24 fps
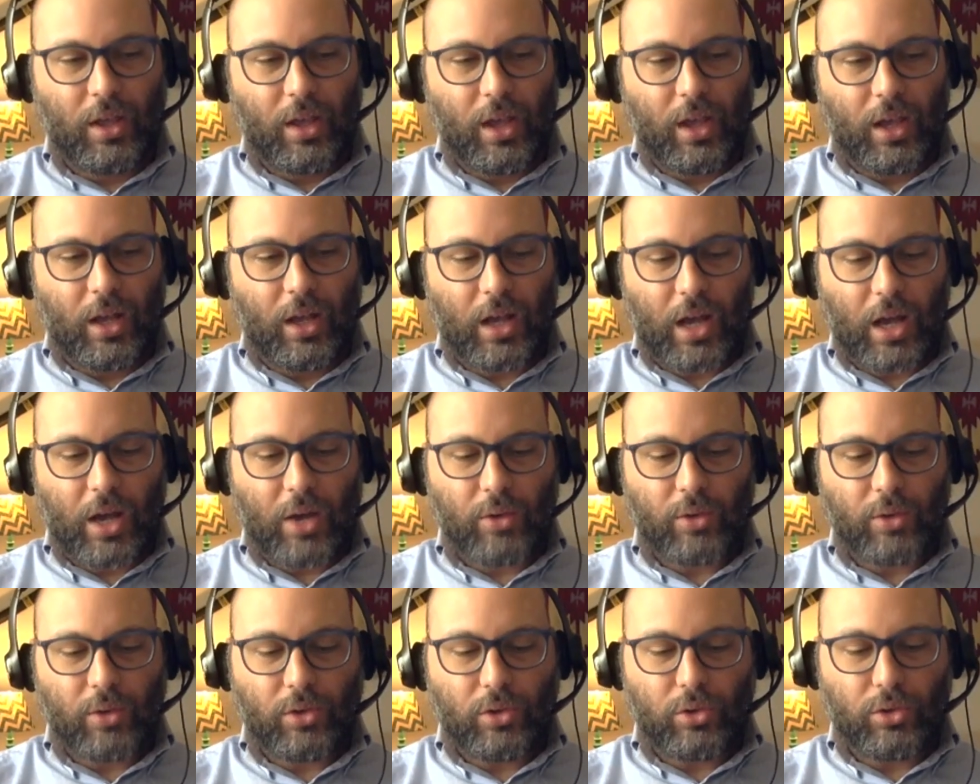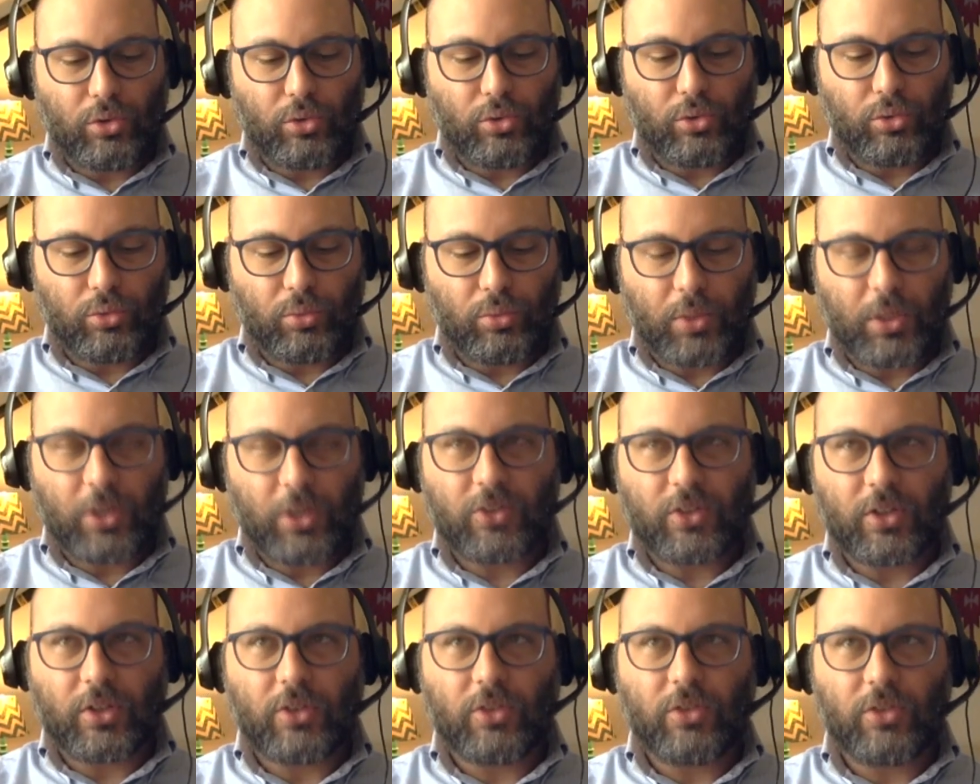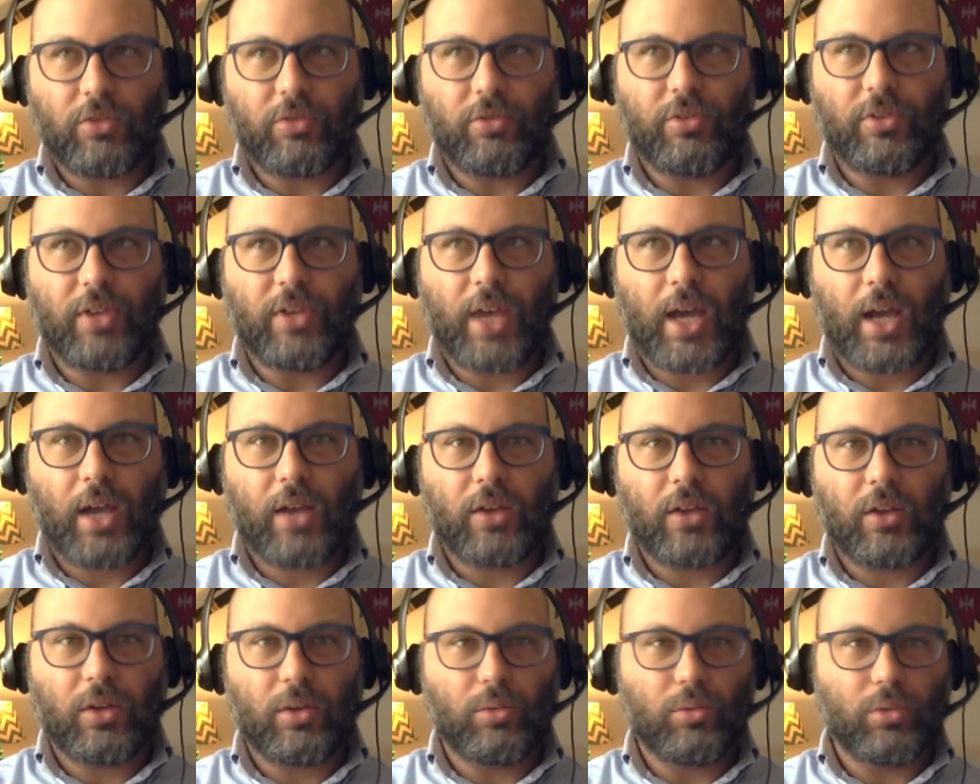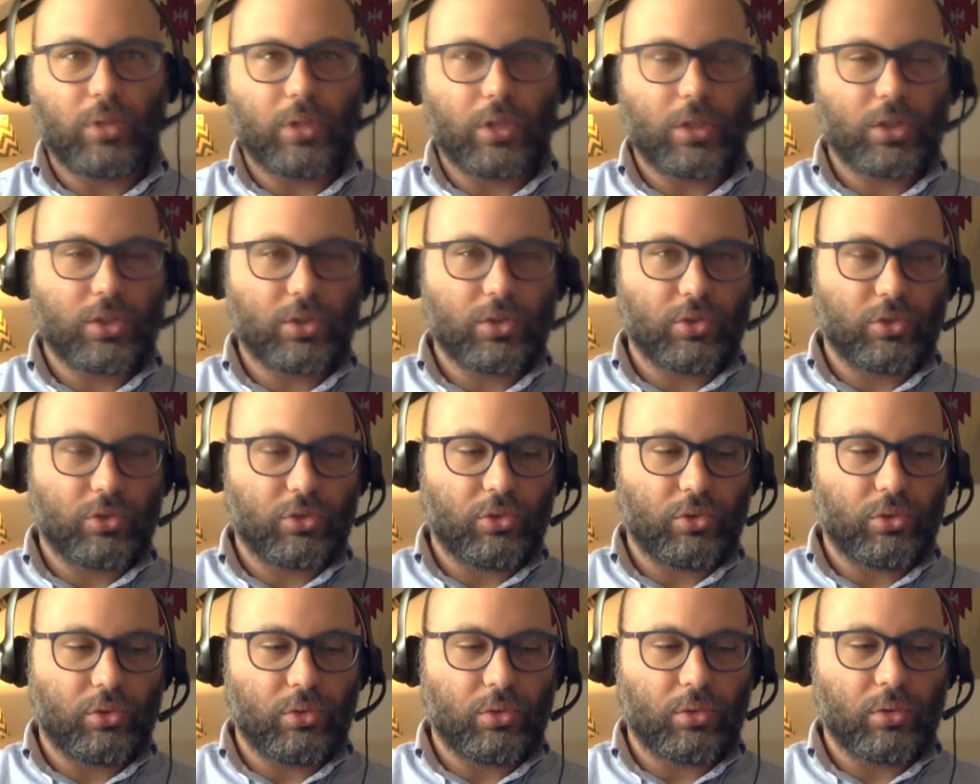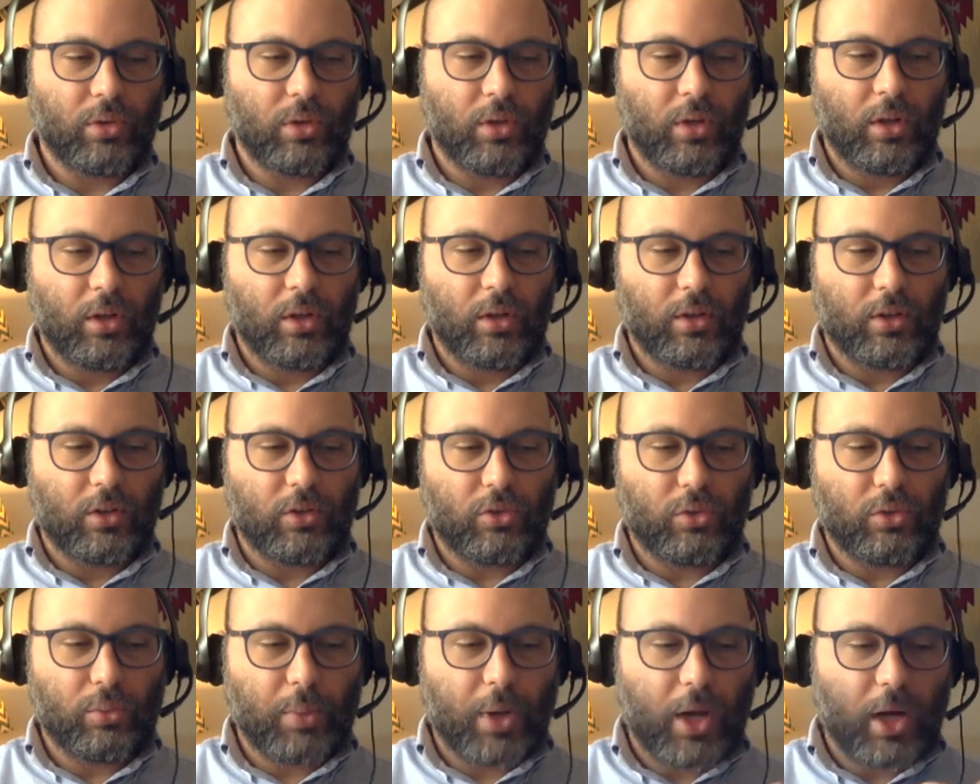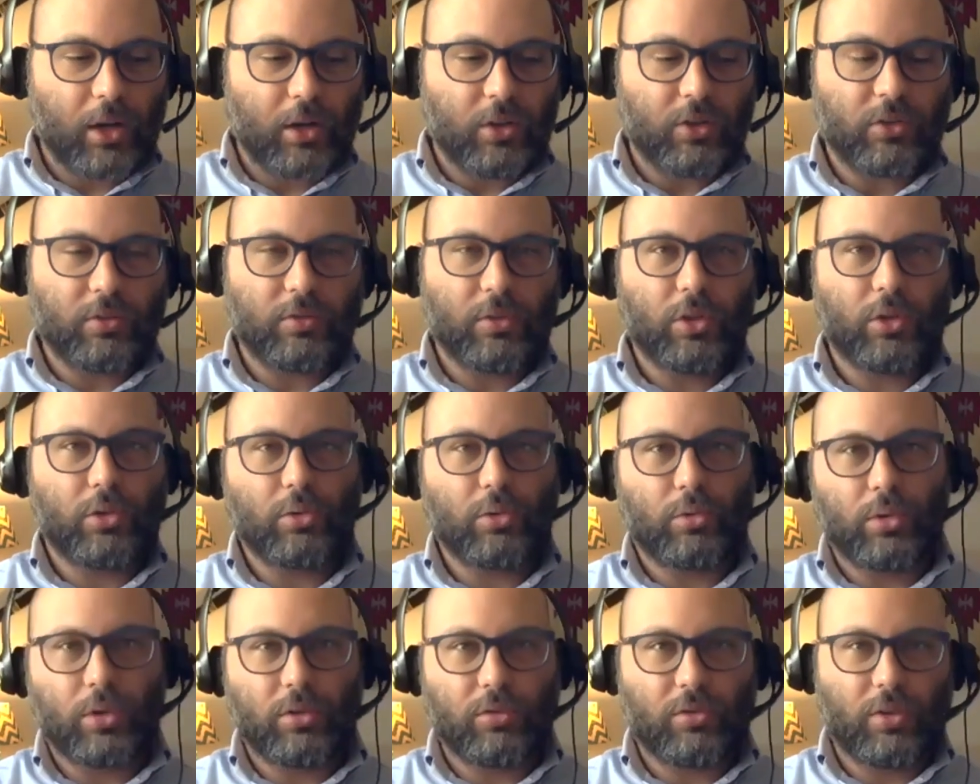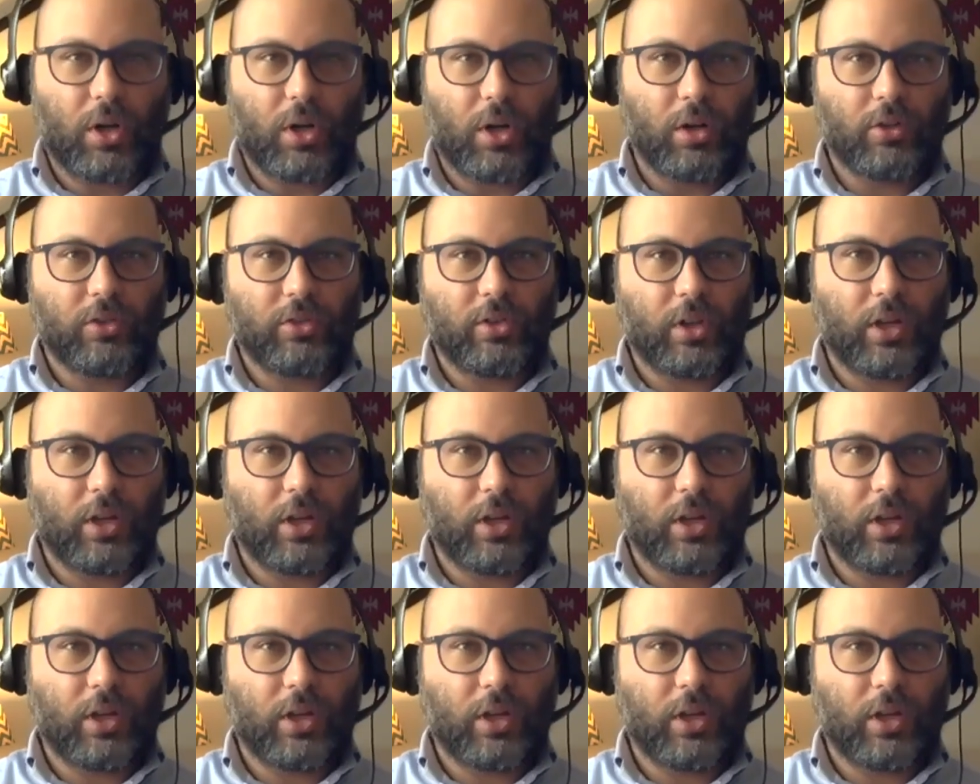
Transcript: and how do you make sense of that in relation to the two bodies of the coronavirus?